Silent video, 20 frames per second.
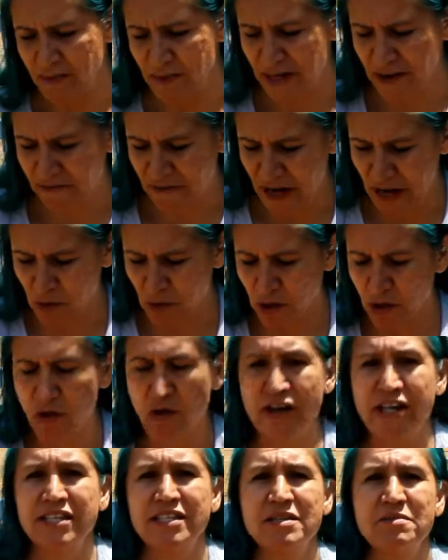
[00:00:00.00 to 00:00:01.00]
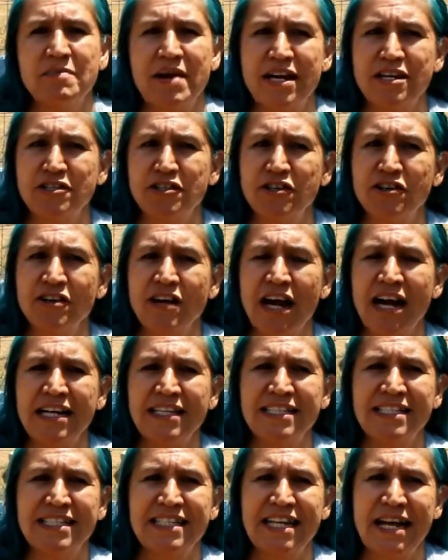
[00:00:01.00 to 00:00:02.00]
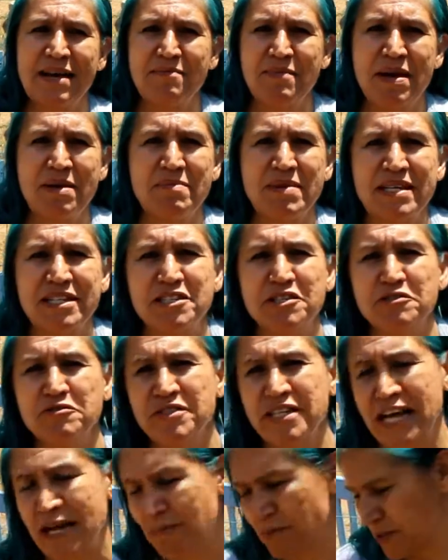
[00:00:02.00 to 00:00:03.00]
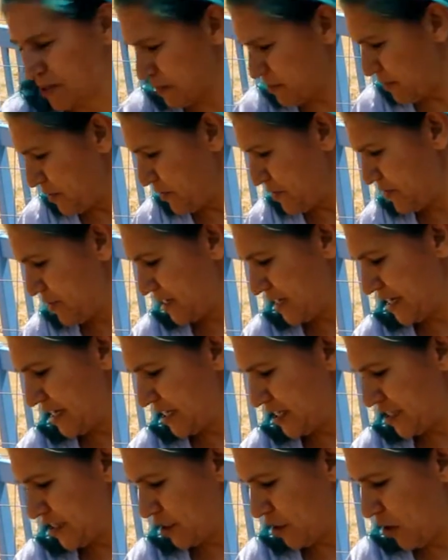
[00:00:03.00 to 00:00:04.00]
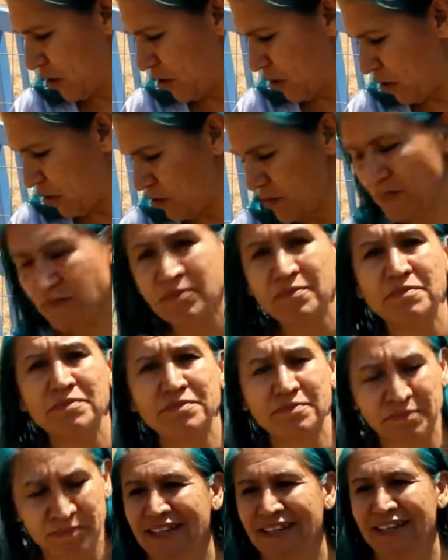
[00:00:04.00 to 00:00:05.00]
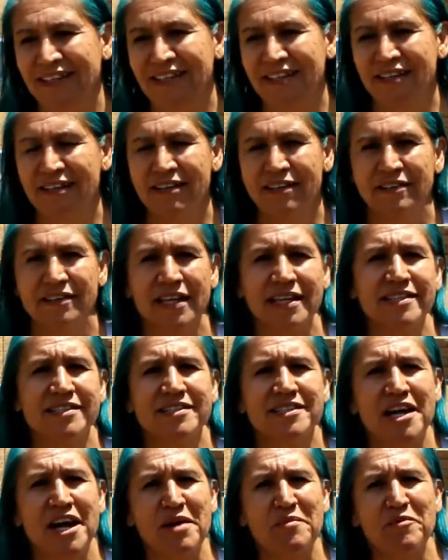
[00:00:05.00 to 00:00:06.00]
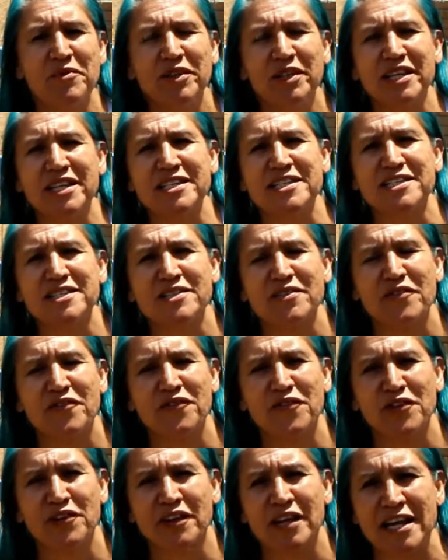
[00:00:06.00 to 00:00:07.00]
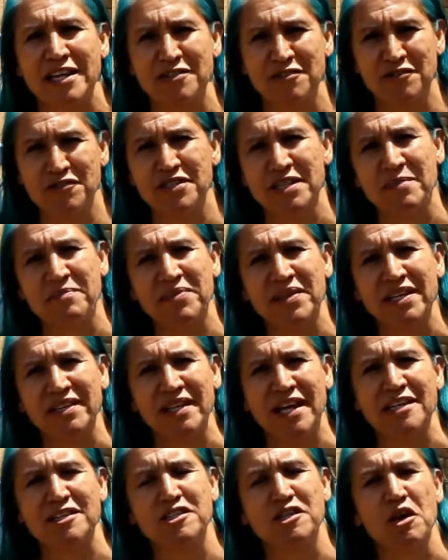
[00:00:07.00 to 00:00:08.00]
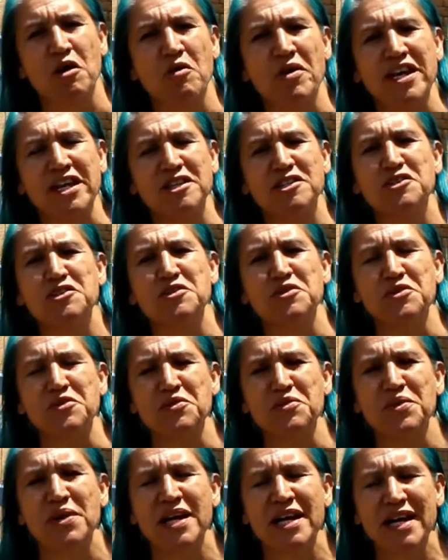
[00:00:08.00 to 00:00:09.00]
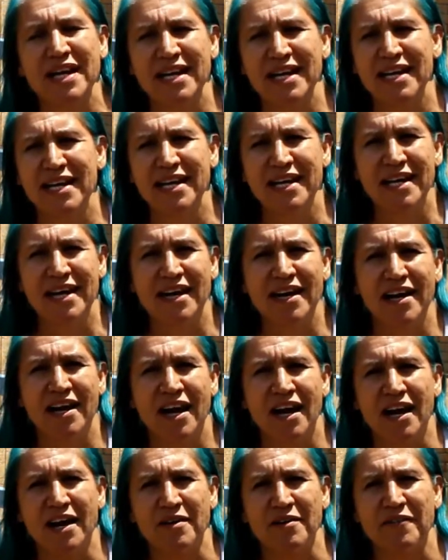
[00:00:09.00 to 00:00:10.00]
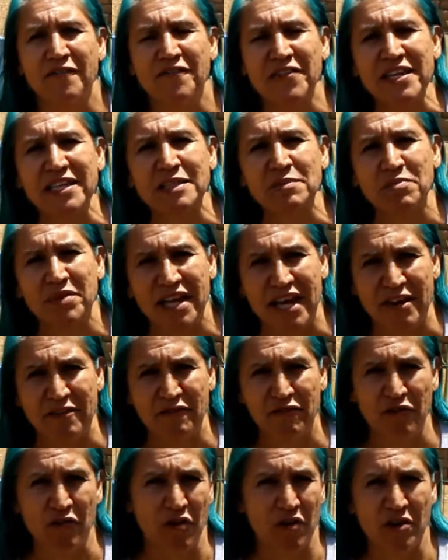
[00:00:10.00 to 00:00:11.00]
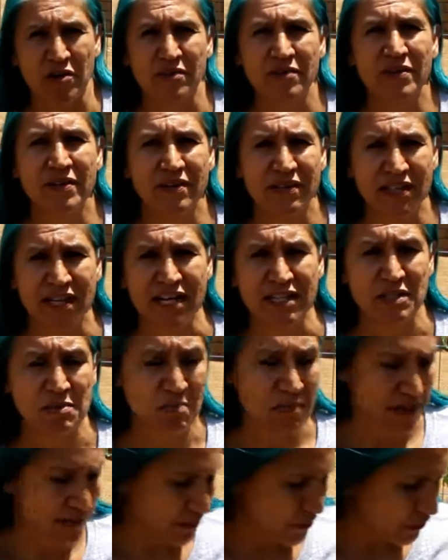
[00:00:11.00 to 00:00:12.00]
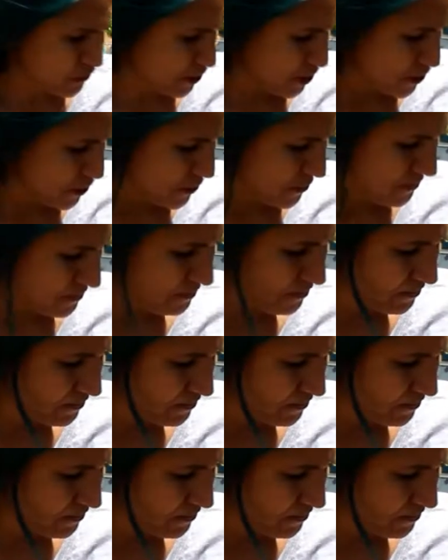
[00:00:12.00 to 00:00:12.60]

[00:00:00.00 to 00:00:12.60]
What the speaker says: but if I were going to measure, I'd say maybe 2 tablespoons into the hole. That's a time release fertilizer, something that's going to feed the plant for the next month or two.